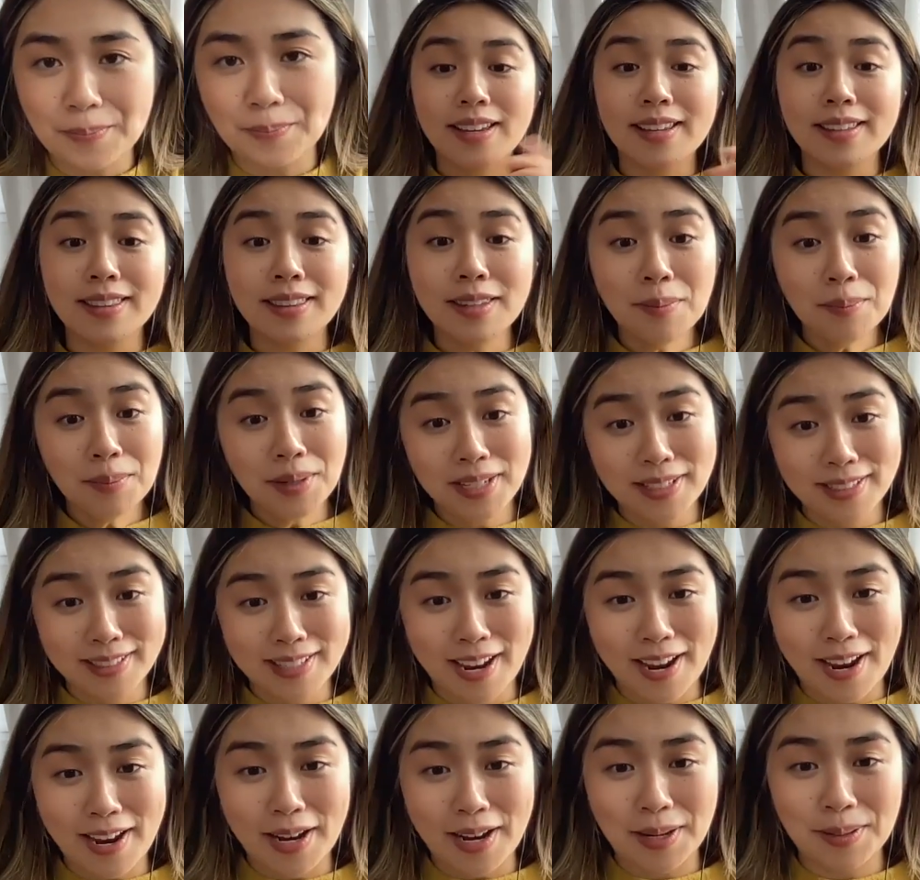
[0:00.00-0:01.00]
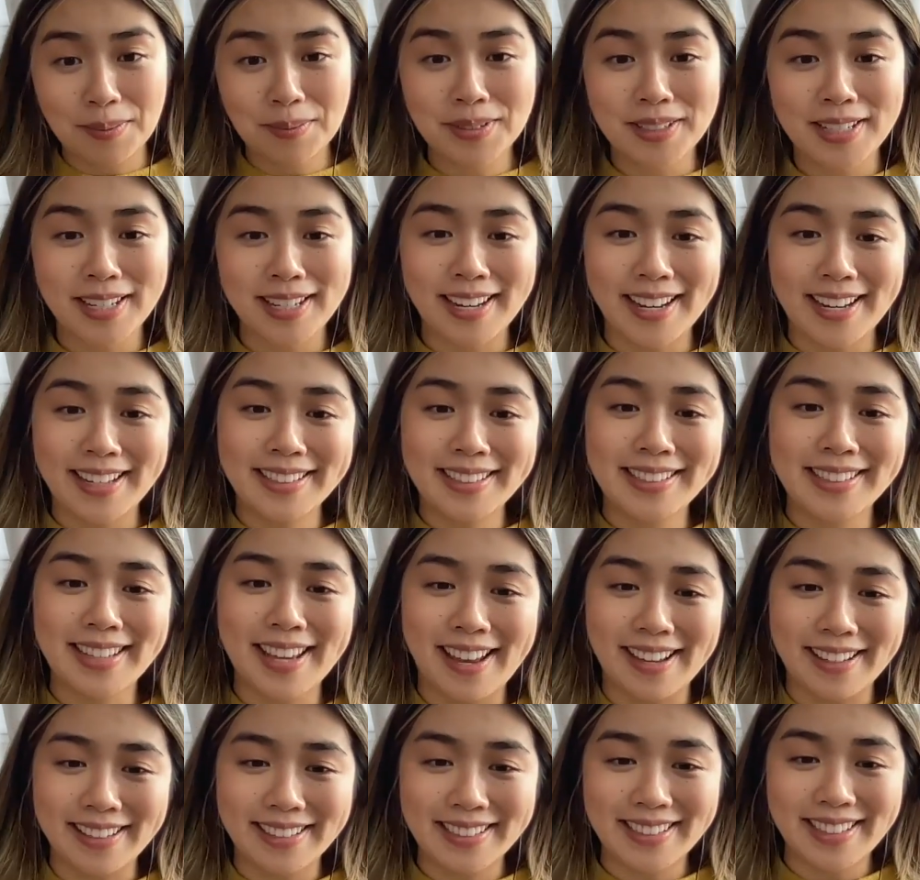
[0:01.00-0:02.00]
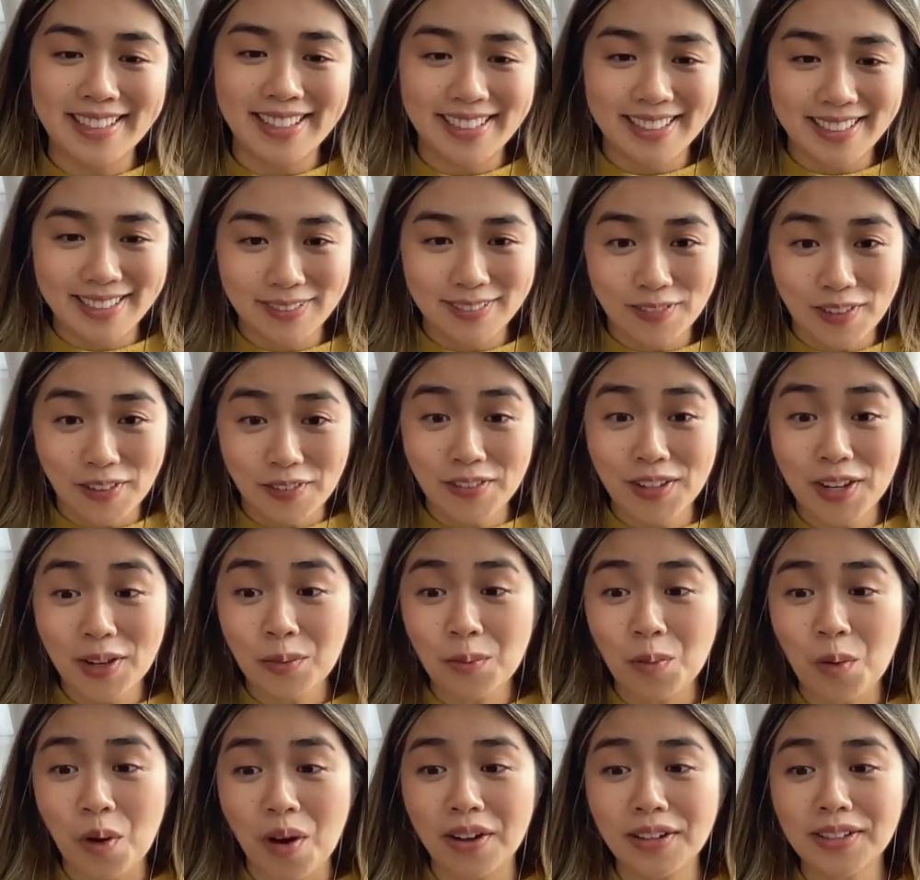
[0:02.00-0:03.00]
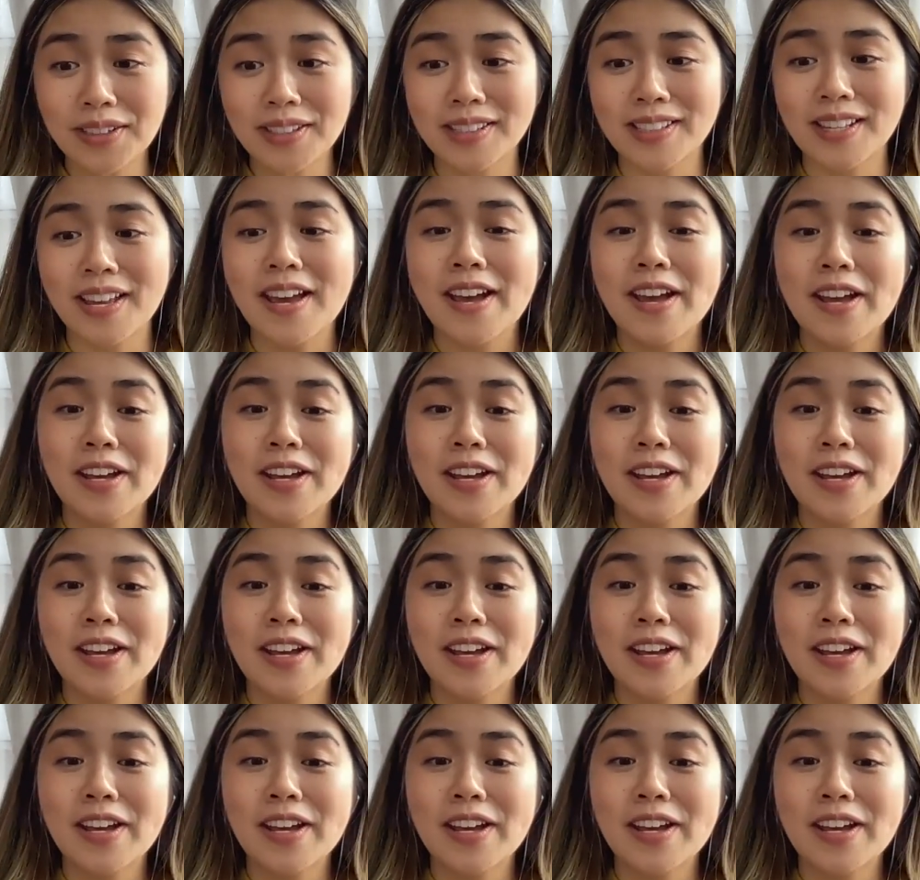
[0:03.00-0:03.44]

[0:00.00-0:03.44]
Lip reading: In the meantime, today's guest is Vivienne Walz.